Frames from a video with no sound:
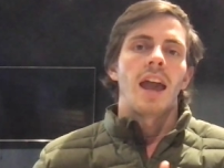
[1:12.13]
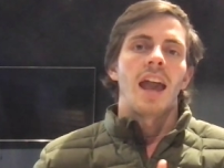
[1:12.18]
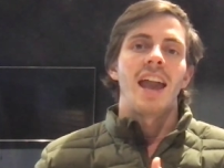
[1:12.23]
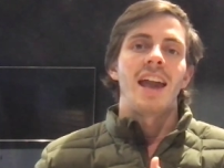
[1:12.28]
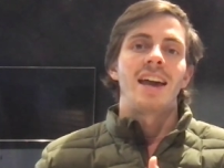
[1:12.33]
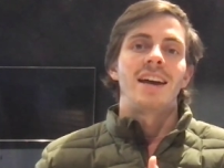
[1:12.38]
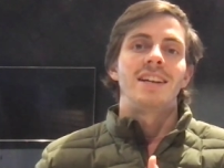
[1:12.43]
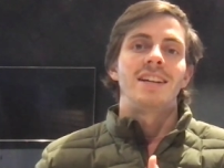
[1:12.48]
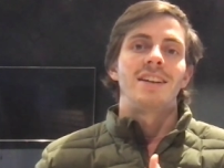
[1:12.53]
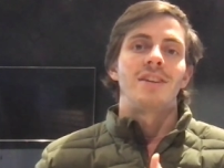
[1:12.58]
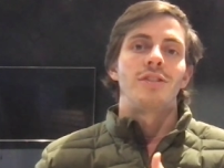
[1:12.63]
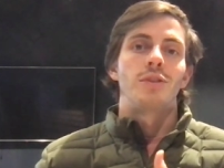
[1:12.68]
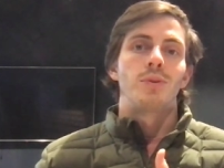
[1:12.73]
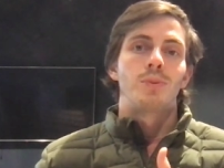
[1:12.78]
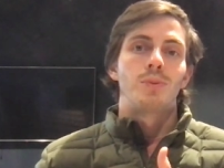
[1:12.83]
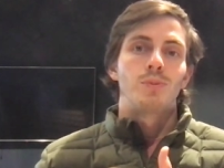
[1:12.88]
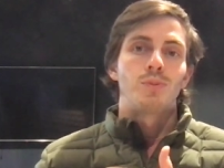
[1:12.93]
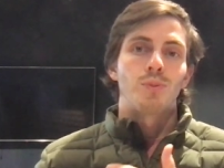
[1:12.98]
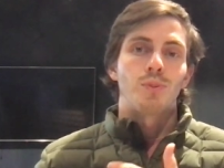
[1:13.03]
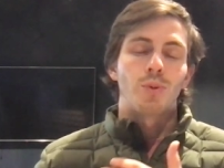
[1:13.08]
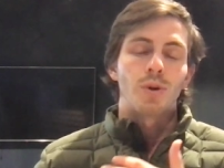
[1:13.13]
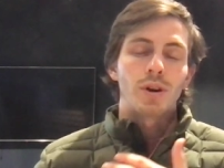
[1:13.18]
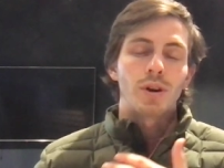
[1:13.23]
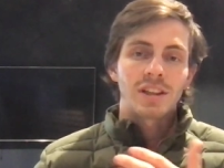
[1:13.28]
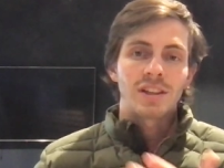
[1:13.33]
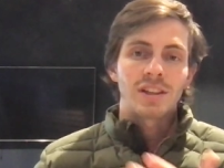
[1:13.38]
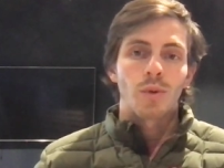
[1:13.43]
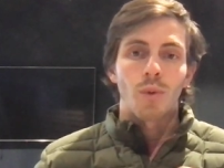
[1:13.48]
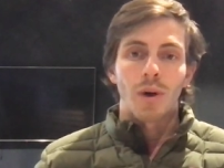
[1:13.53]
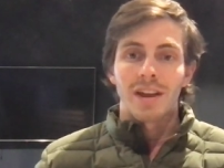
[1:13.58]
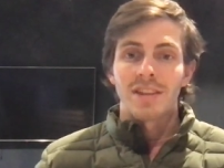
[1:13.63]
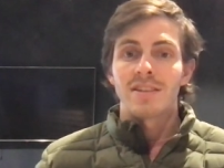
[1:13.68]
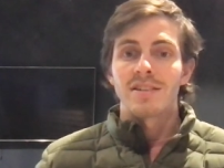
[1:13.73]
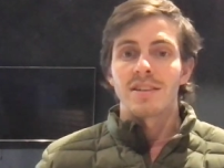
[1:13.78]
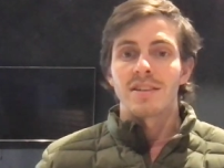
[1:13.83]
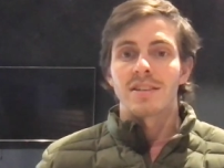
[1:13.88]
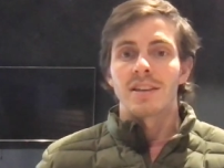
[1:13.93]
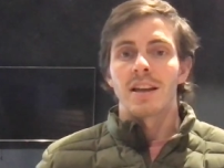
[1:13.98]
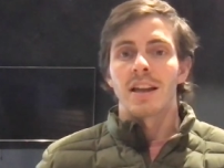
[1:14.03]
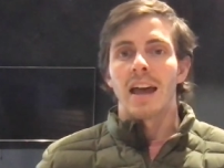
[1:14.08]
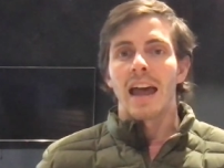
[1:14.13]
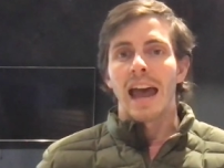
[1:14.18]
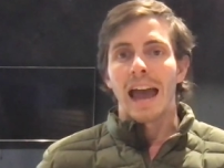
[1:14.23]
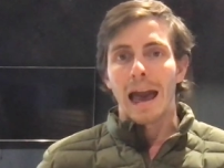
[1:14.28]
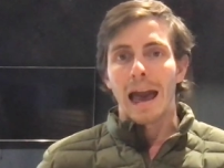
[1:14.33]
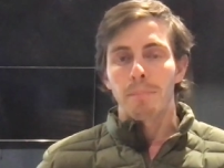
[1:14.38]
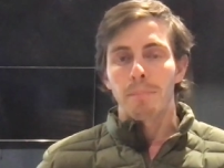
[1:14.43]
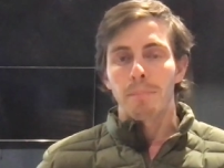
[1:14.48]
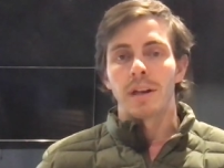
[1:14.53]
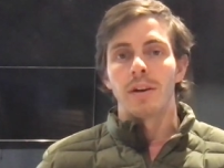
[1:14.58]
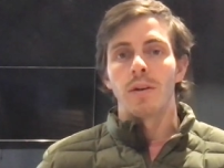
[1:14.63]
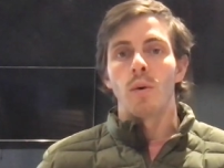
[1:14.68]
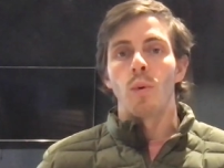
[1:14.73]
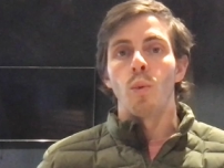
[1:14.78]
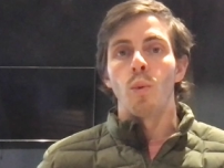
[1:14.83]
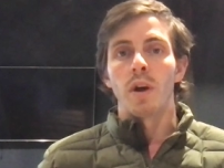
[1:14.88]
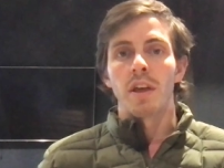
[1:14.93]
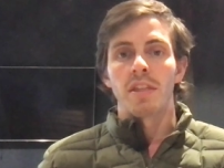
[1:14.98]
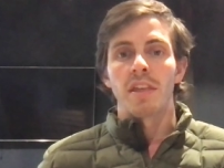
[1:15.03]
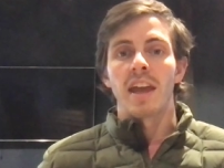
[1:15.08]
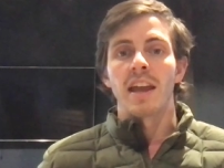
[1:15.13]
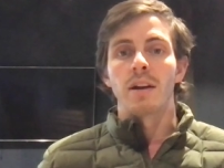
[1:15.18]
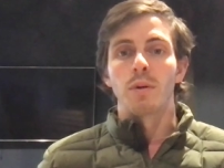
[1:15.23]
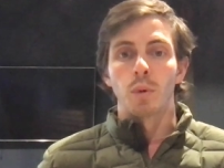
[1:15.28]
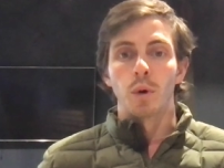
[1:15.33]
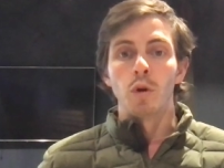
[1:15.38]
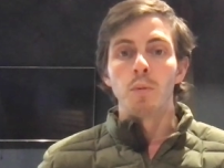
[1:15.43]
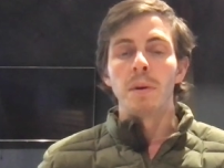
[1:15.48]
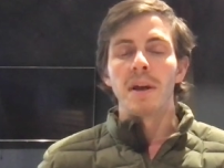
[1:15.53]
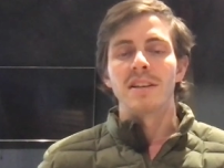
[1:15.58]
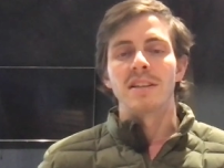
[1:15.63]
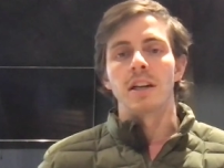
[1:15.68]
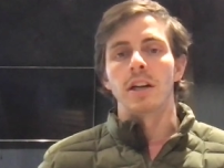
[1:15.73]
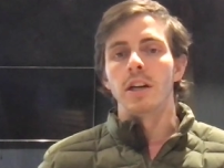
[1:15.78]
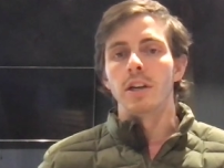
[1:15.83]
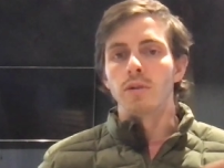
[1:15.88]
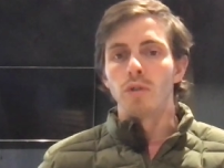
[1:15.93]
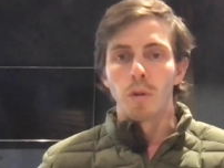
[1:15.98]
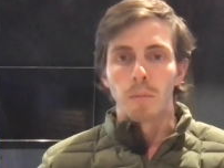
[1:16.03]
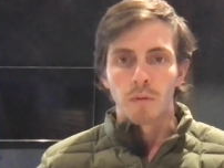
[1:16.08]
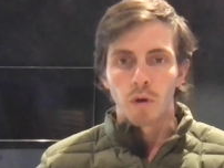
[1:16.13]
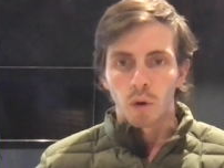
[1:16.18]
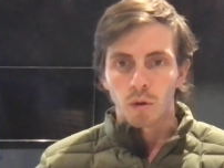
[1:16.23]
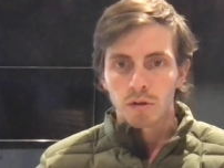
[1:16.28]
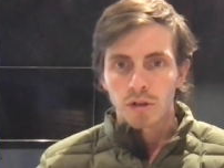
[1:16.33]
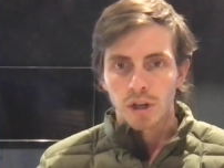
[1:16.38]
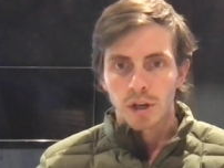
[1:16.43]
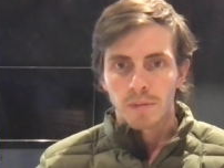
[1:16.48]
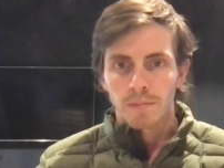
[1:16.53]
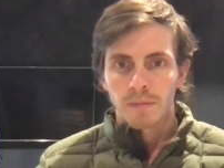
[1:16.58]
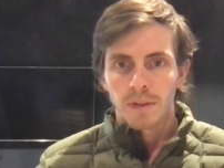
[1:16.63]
And really the way this is going to happen with a group is a good group culture.